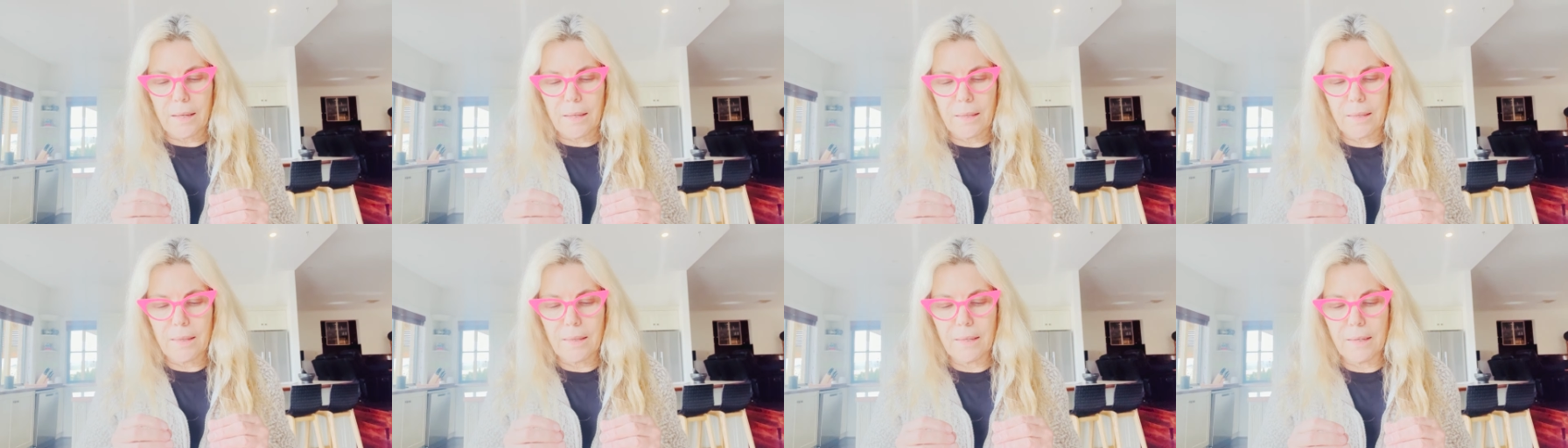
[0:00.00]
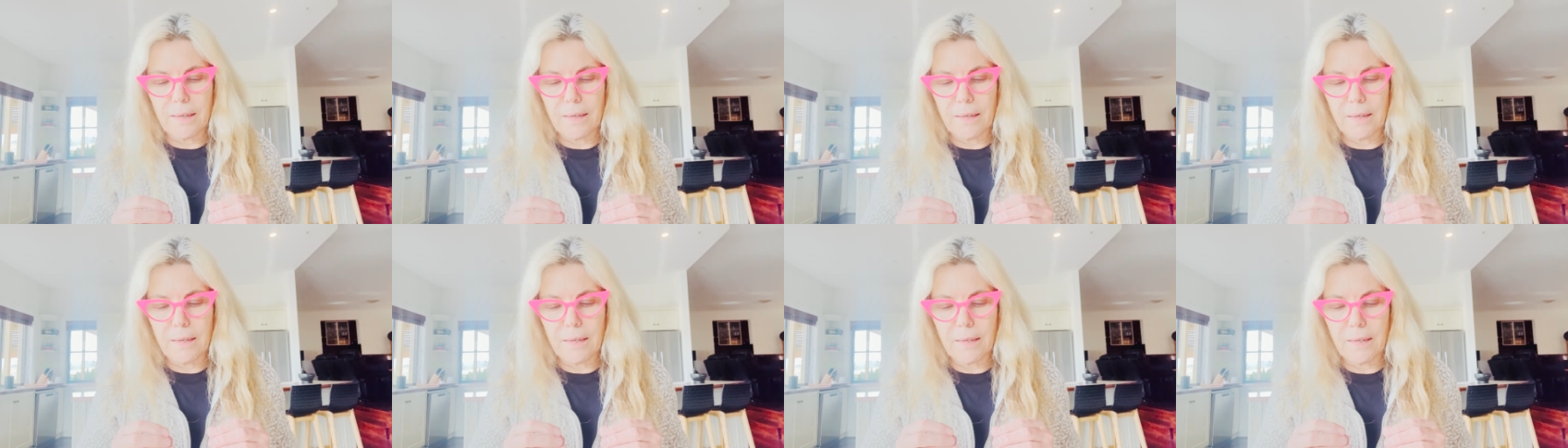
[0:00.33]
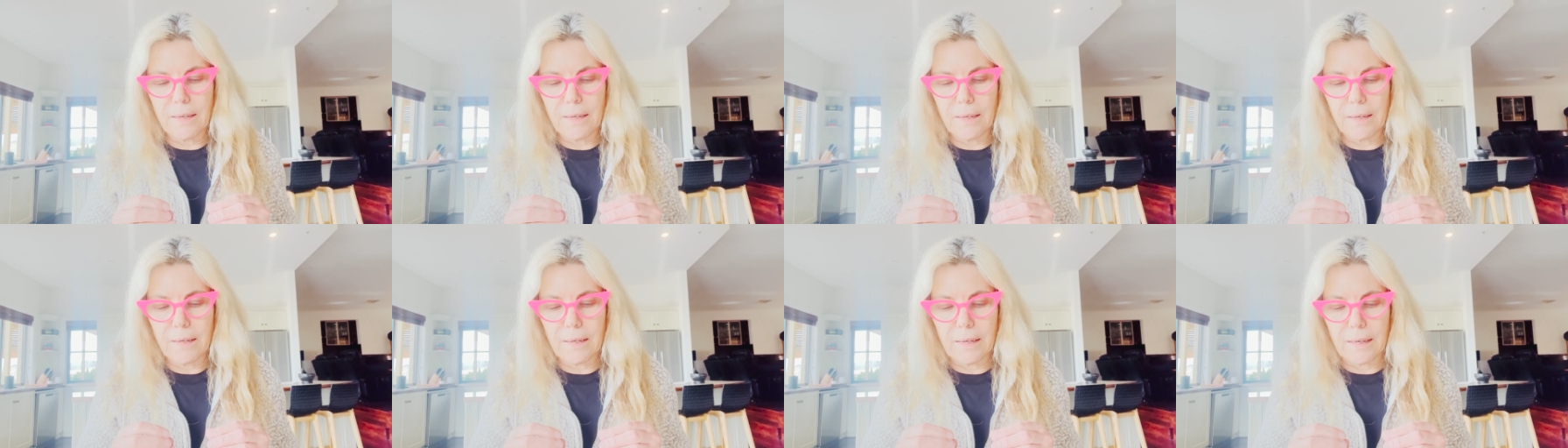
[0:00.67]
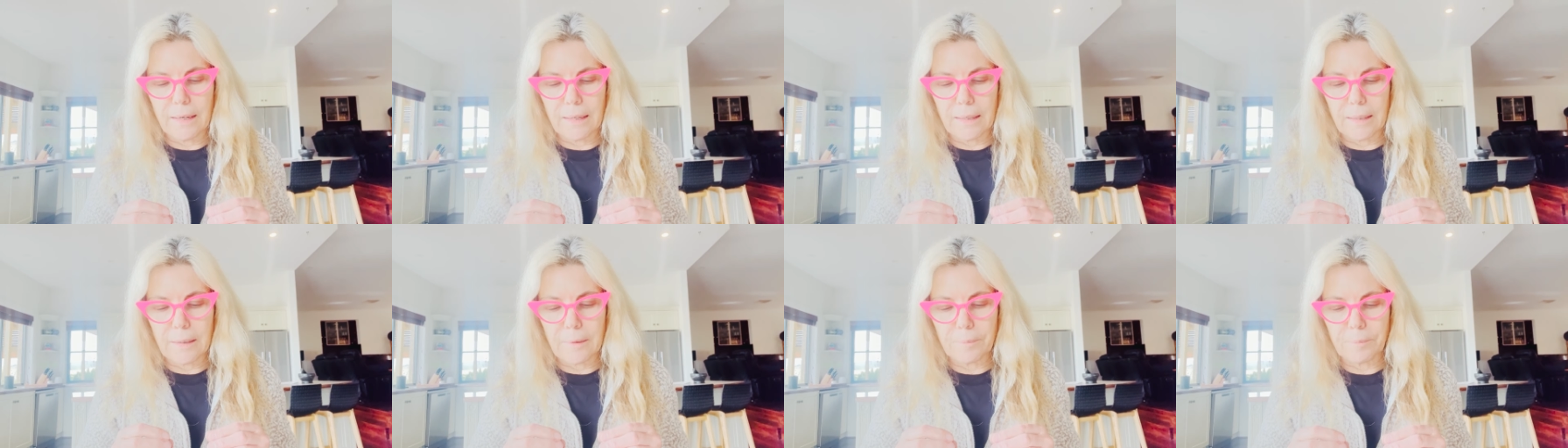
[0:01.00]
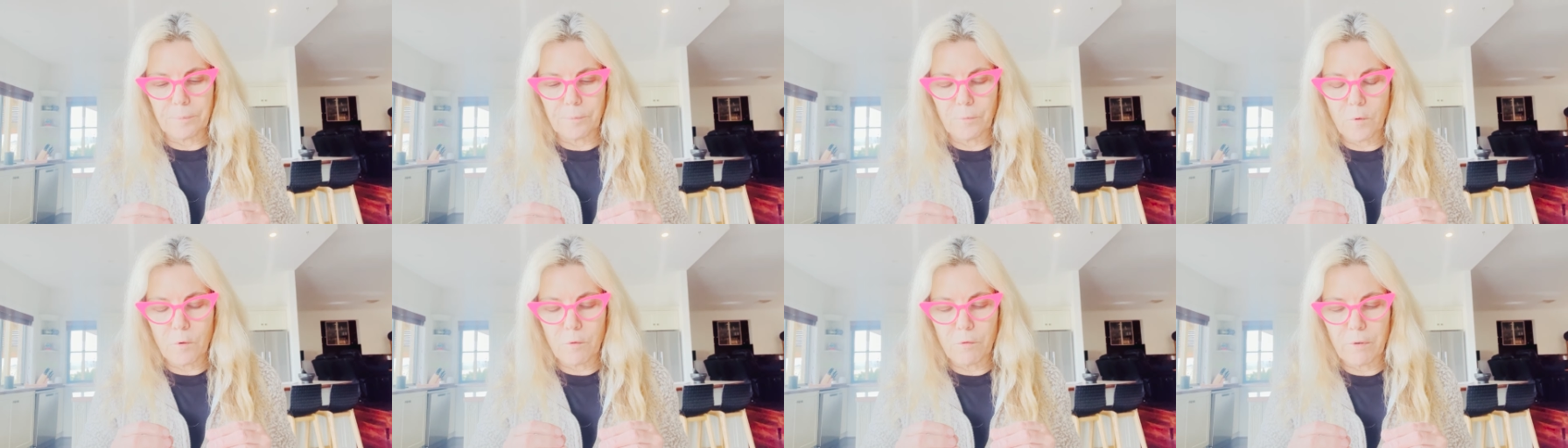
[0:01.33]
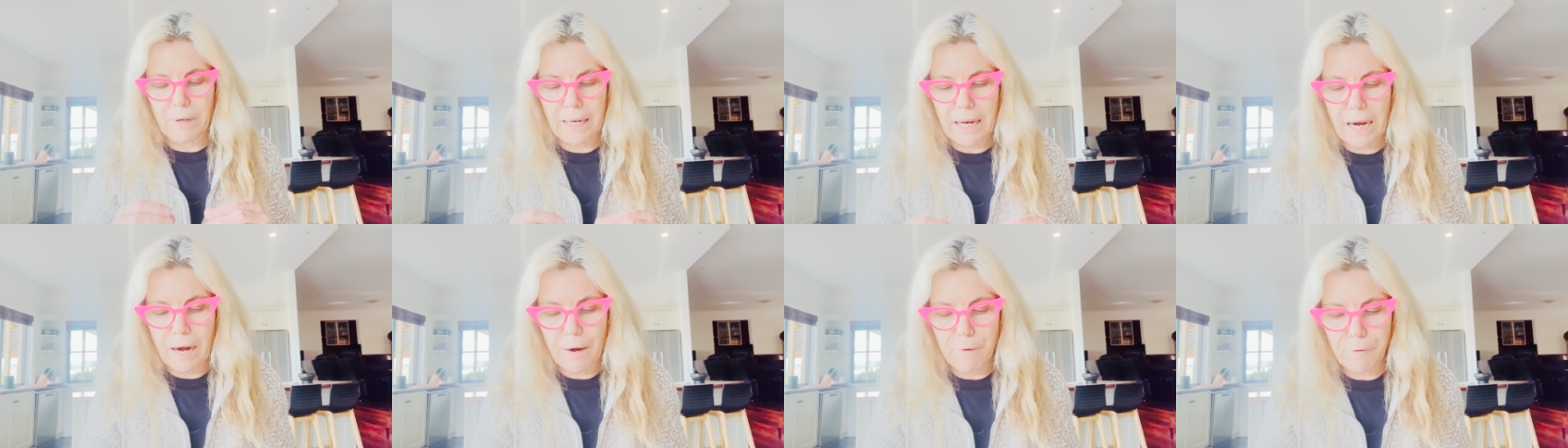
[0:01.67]
The um,
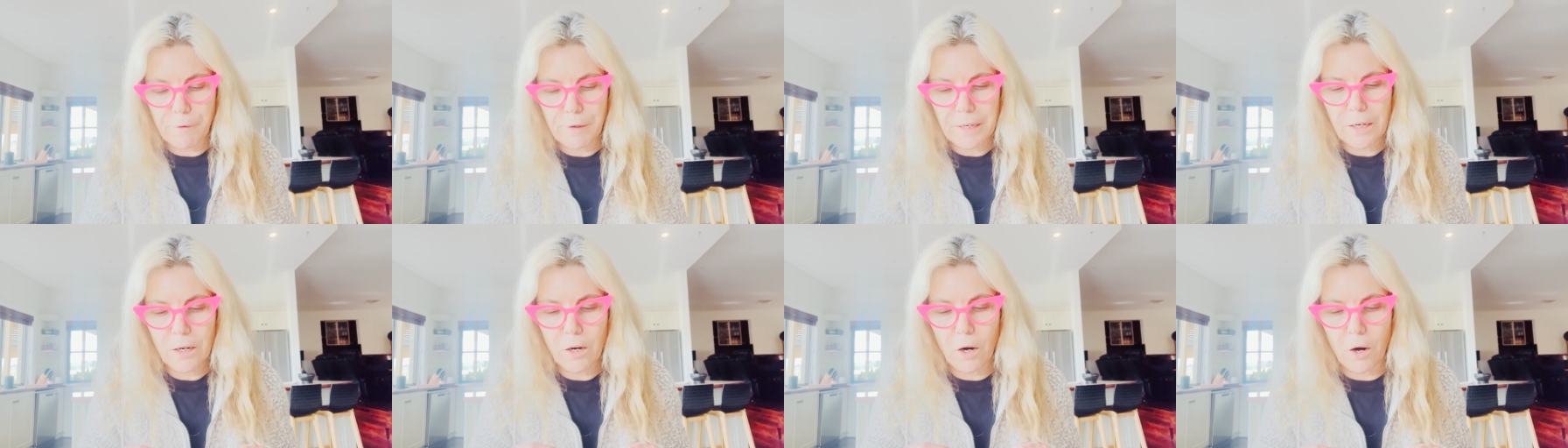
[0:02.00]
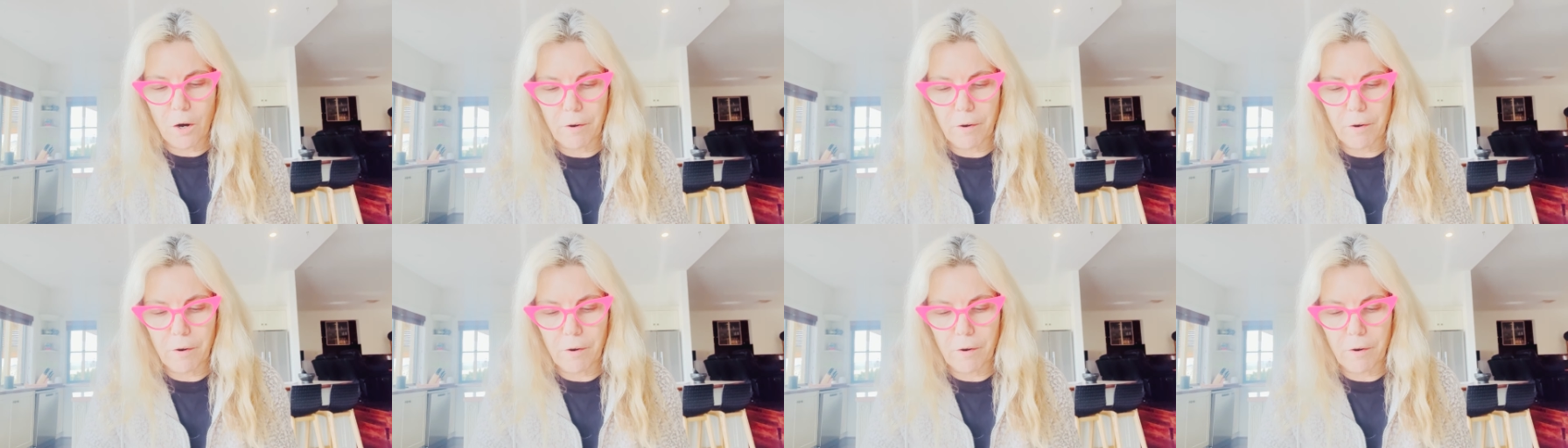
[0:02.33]
recovery